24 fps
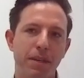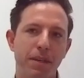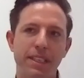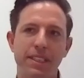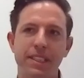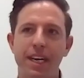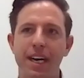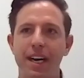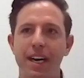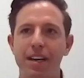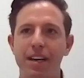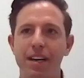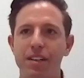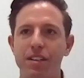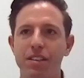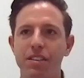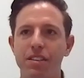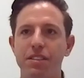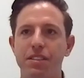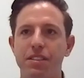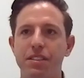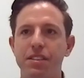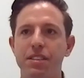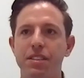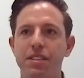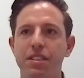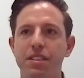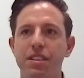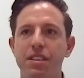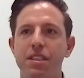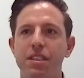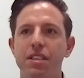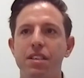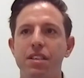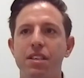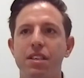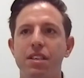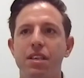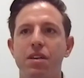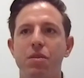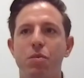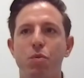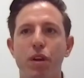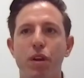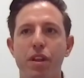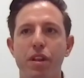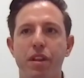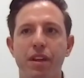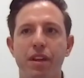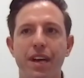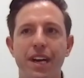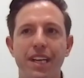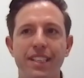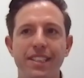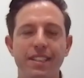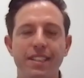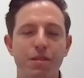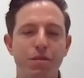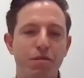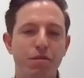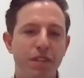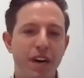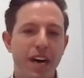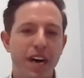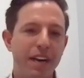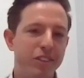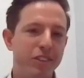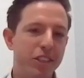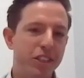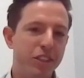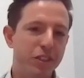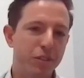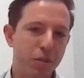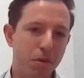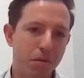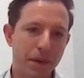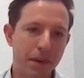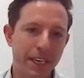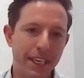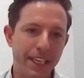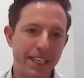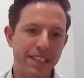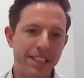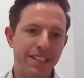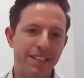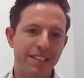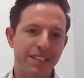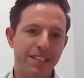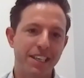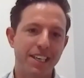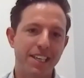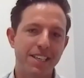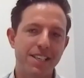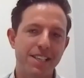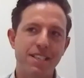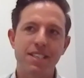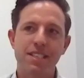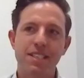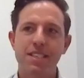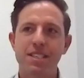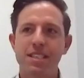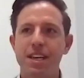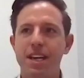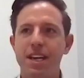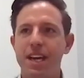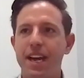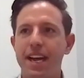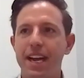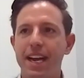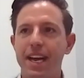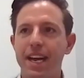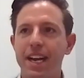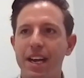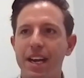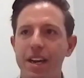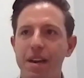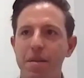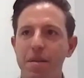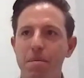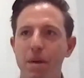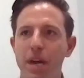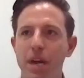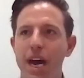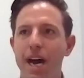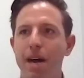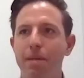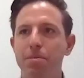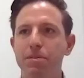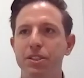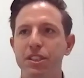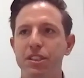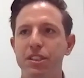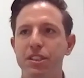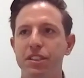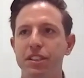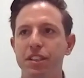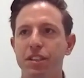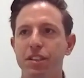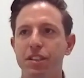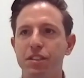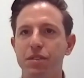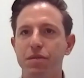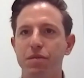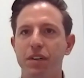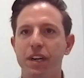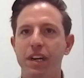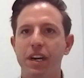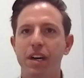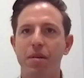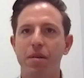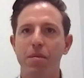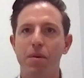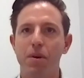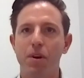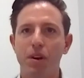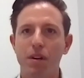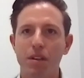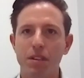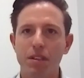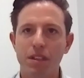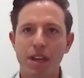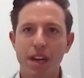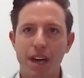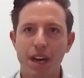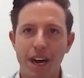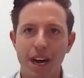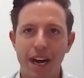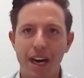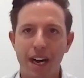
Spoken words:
or a McDonald's with less than 5 years remaining in the lease but options years available?